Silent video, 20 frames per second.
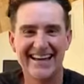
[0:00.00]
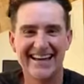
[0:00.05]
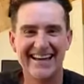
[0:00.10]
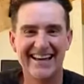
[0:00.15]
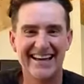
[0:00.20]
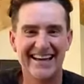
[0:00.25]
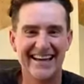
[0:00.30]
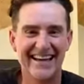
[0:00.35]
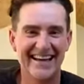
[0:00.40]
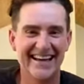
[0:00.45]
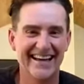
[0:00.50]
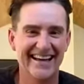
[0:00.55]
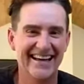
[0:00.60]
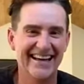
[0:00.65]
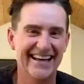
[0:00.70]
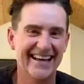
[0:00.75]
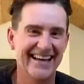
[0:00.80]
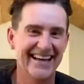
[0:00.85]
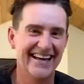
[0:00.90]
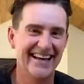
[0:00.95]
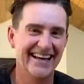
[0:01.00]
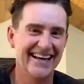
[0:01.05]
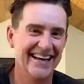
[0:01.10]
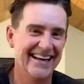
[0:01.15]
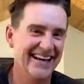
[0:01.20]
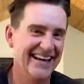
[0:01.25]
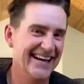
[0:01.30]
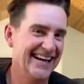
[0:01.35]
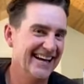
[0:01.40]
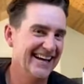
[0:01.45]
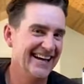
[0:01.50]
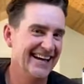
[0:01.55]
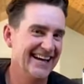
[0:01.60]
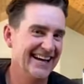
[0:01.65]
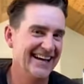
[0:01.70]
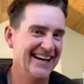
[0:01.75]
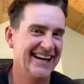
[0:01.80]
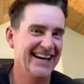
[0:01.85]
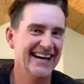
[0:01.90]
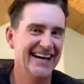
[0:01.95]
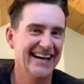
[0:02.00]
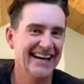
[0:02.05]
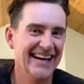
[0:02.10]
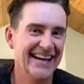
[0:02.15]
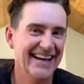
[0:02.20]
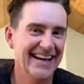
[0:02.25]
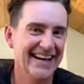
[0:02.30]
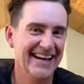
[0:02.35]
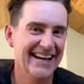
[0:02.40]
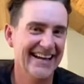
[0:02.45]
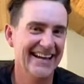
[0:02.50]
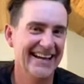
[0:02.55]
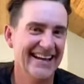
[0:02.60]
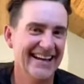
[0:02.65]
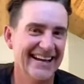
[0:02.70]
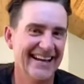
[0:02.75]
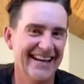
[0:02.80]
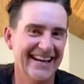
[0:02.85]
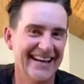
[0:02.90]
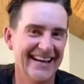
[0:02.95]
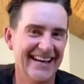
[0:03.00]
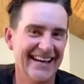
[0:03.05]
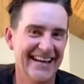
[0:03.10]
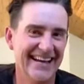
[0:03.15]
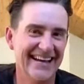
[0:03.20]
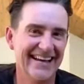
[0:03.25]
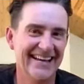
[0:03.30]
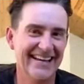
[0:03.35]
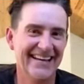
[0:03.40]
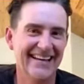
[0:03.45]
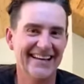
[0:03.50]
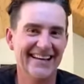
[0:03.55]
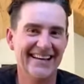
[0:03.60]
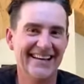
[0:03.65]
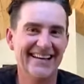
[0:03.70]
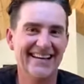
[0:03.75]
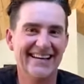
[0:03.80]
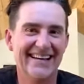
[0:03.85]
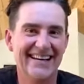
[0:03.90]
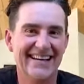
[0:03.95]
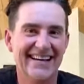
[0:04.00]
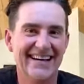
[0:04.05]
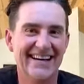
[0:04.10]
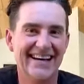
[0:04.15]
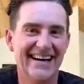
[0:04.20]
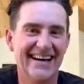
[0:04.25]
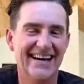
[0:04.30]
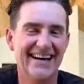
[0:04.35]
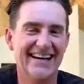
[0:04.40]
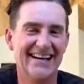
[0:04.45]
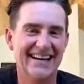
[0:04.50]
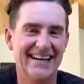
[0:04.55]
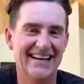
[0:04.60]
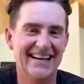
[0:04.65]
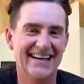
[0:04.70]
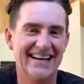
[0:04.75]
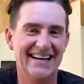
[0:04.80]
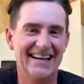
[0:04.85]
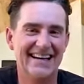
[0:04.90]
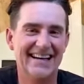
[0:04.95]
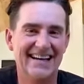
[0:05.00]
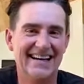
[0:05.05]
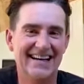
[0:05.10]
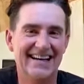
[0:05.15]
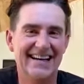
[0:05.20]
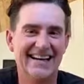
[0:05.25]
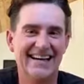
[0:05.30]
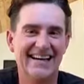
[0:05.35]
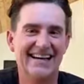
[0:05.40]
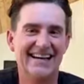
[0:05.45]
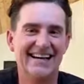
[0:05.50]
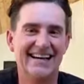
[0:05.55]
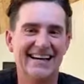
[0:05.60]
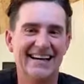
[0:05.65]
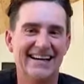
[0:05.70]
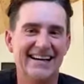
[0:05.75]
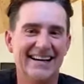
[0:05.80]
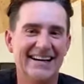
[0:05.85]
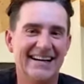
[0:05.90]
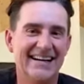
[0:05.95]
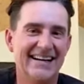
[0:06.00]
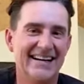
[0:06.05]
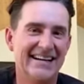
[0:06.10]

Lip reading: The person shown says nothing.